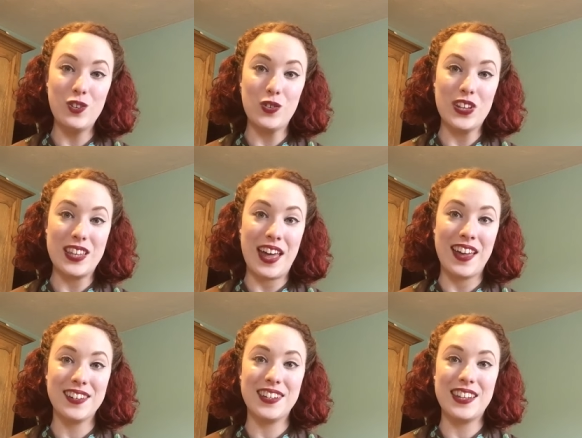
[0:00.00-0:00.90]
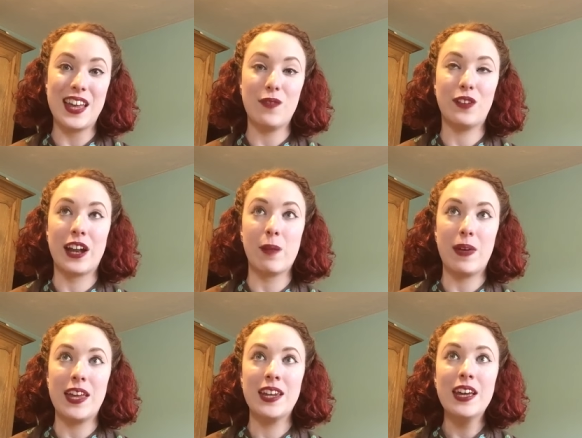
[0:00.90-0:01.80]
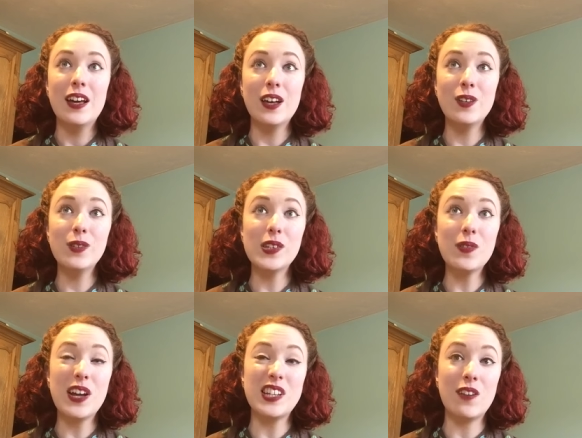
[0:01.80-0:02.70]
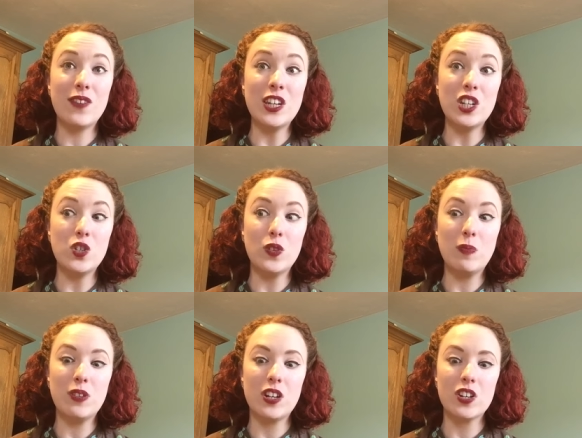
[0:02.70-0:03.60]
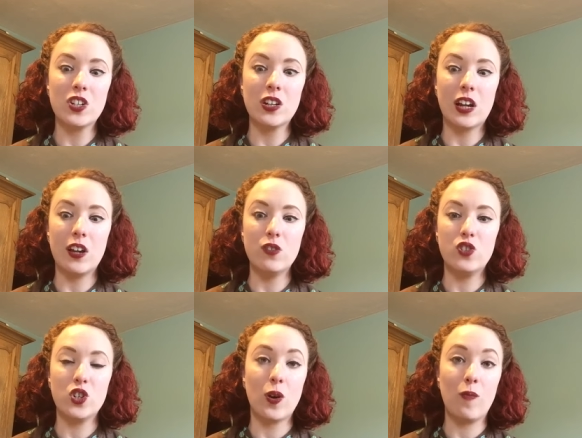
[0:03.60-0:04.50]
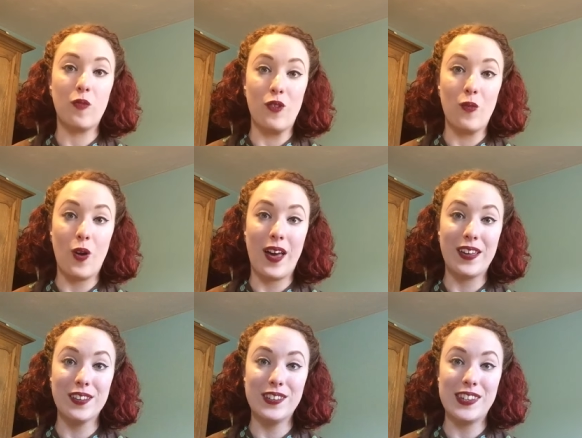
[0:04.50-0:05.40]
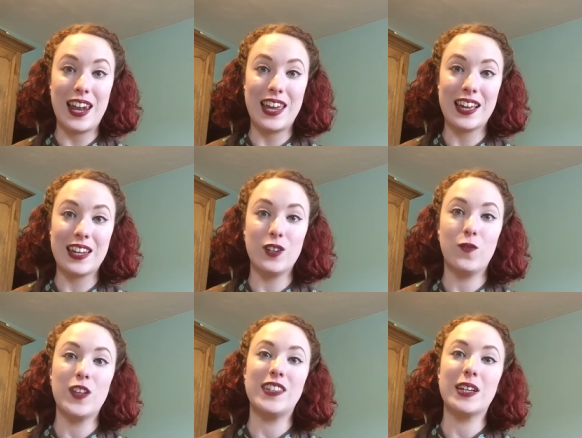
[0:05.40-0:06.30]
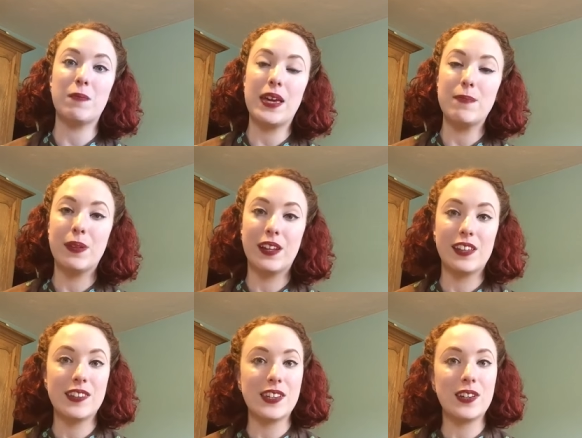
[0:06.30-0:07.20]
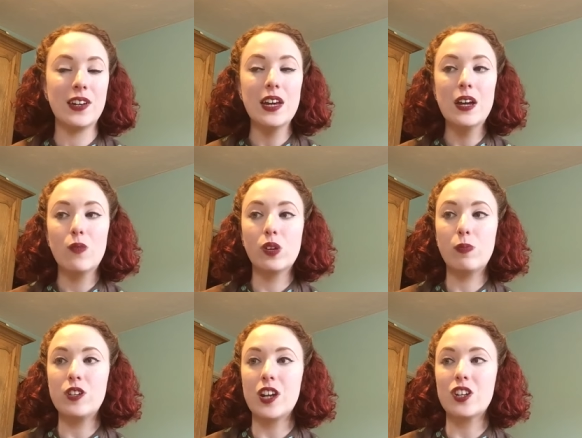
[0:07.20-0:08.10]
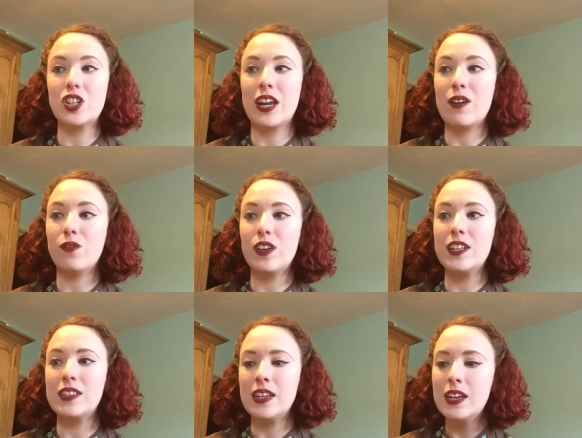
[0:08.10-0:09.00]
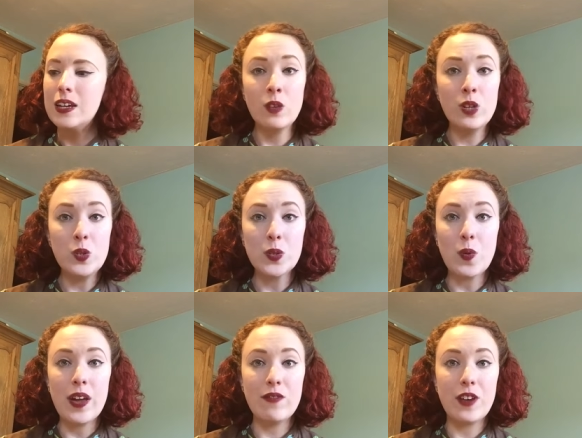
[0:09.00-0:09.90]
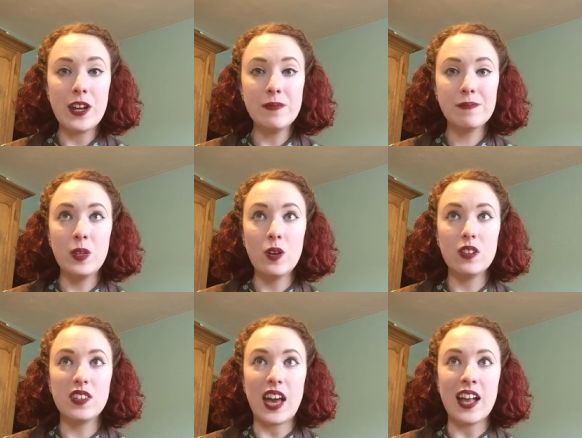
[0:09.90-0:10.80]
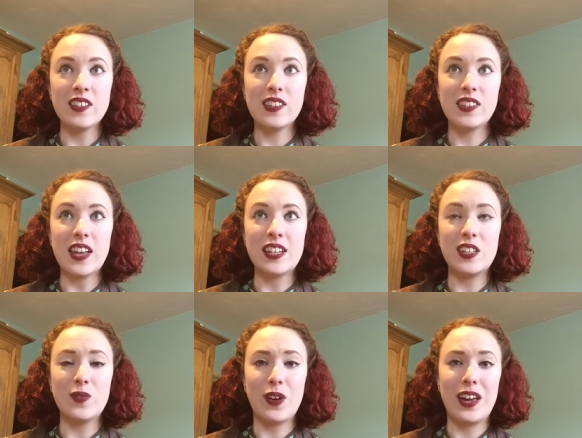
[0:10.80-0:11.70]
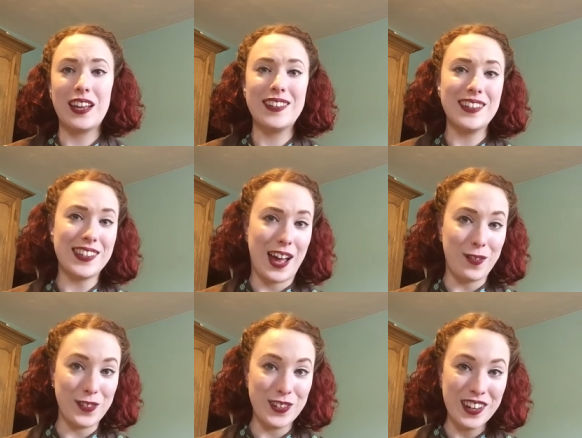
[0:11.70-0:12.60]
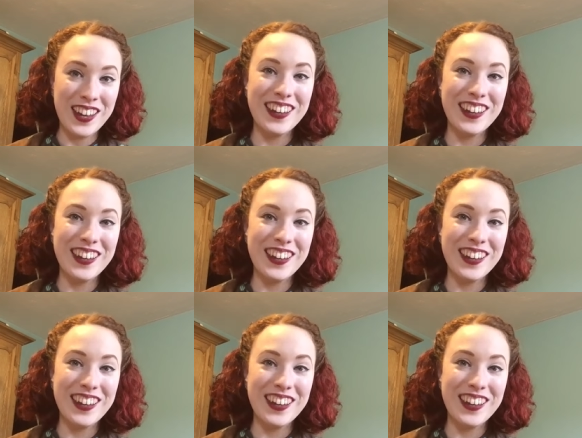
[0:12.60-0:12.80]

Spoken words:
enjoyed that, did that for a little bit. I also worked at a vintage reproduction clothes shop for a while, selling and fitting people into reproduction outfits, which was quite fun. Not as satisfying as it sounds,